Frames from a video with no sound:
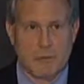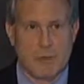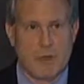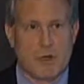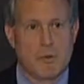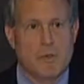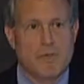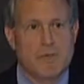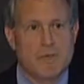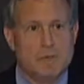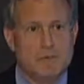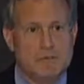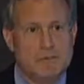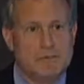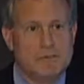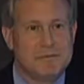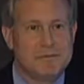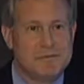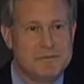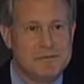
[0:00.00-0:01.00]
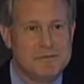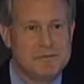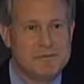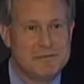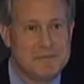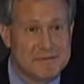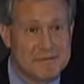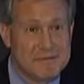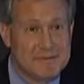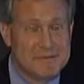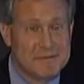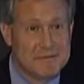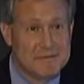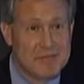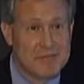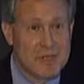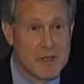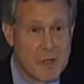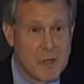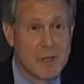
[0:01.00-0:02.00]
What did we do?
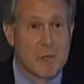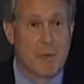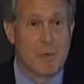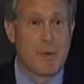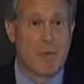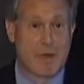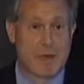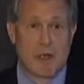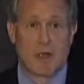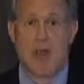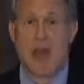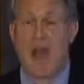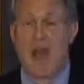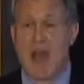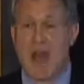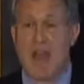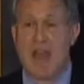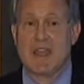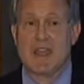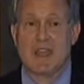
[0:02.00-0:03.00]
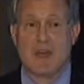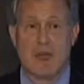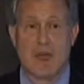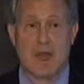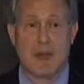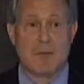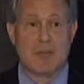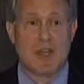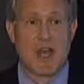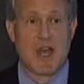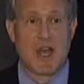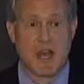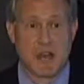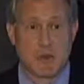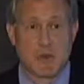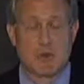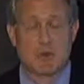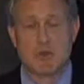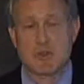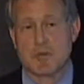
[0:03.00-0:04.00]
We went on a high-carb
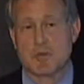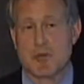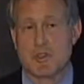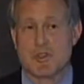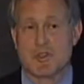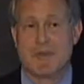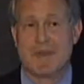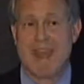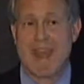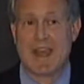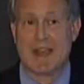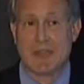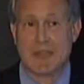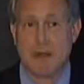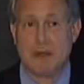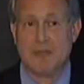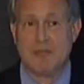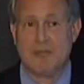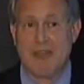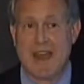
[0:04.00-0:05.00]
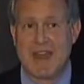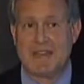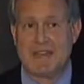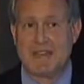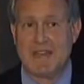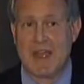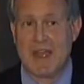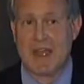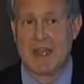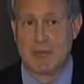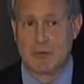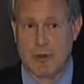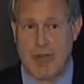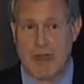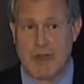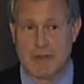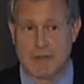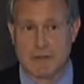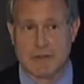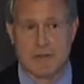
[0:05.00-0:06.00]
diet, which was supposed to be a low-fat diet,
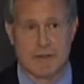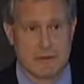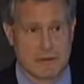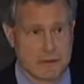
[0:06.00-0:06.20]
right?